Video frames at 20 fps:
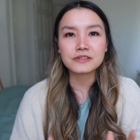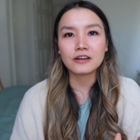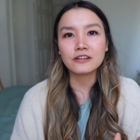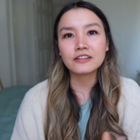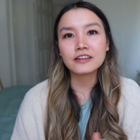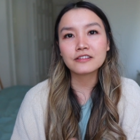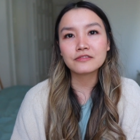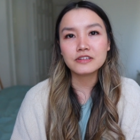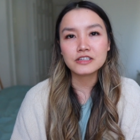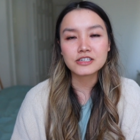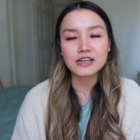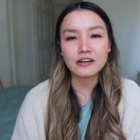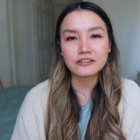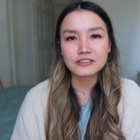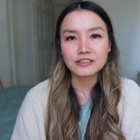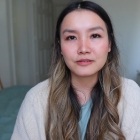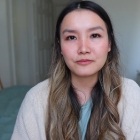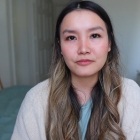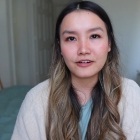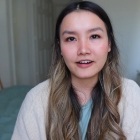I'll like reach out
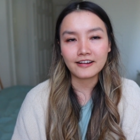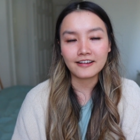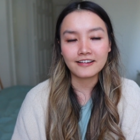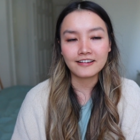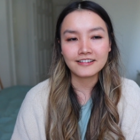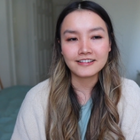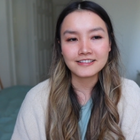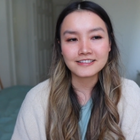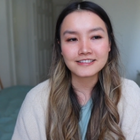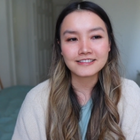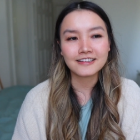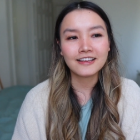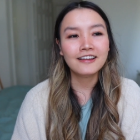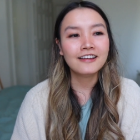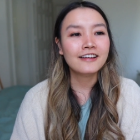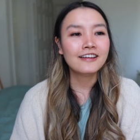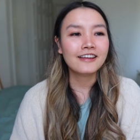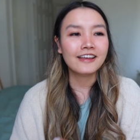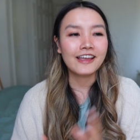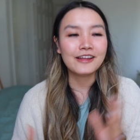to brands
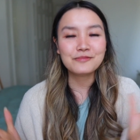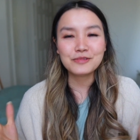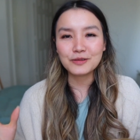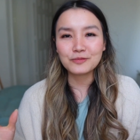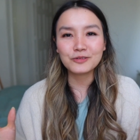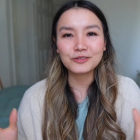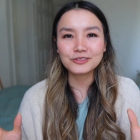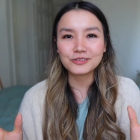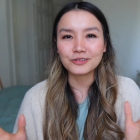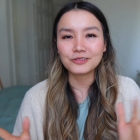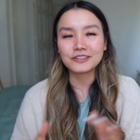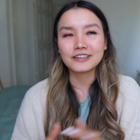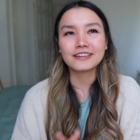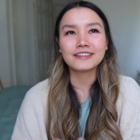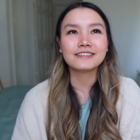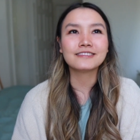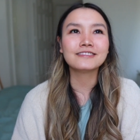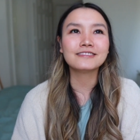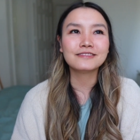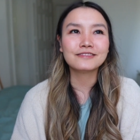and people don't
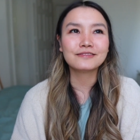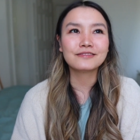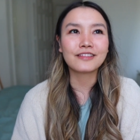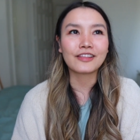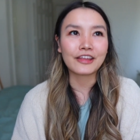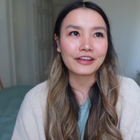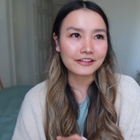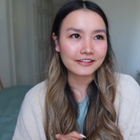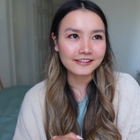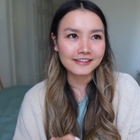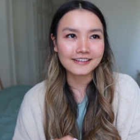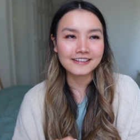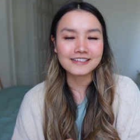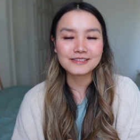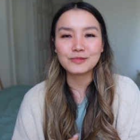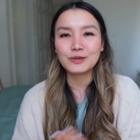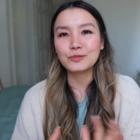like like this.